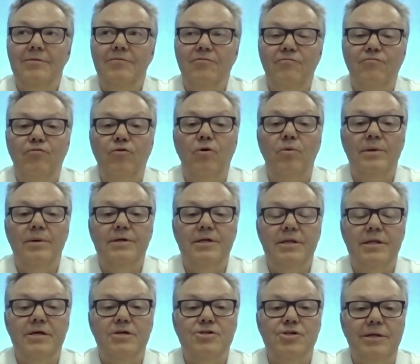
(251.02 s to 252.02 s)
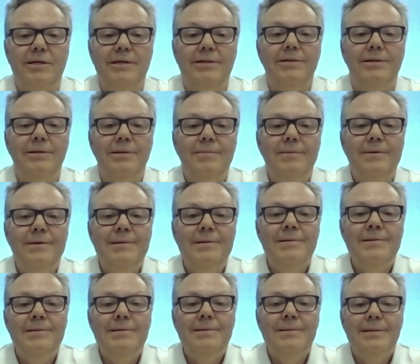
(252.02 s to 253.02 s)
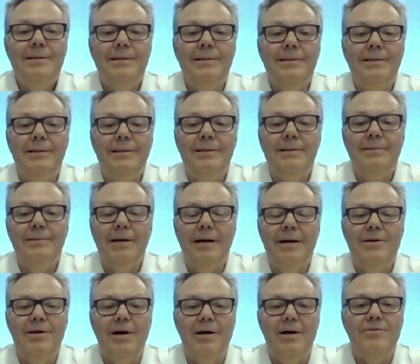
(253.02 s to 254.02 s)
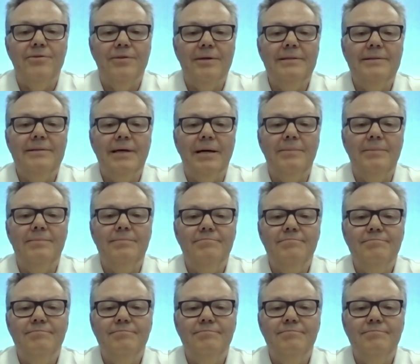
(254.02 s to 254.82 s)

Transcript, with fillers: forward to this year, I, I think that